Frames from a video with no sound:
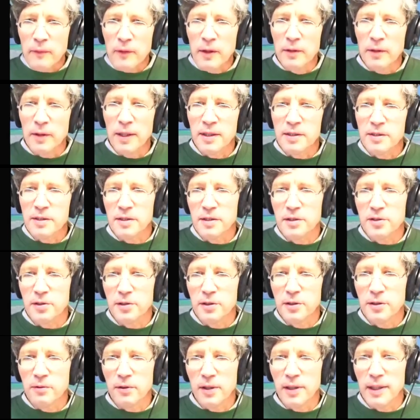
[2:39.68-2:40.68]
That's the
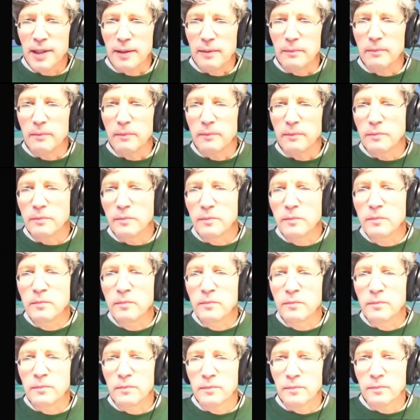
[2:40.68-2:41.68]
turn right.
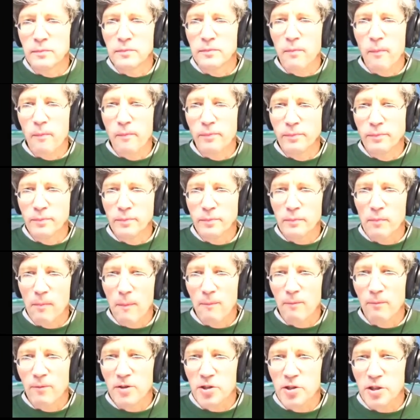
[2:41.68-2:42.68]
There's
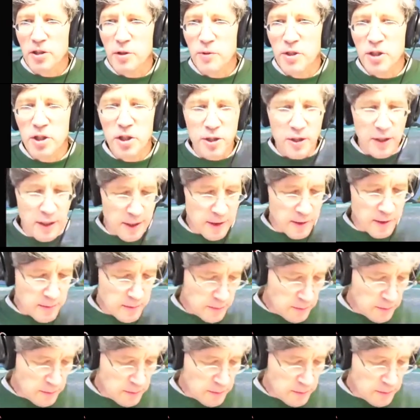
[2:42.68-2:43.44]
a switch in there.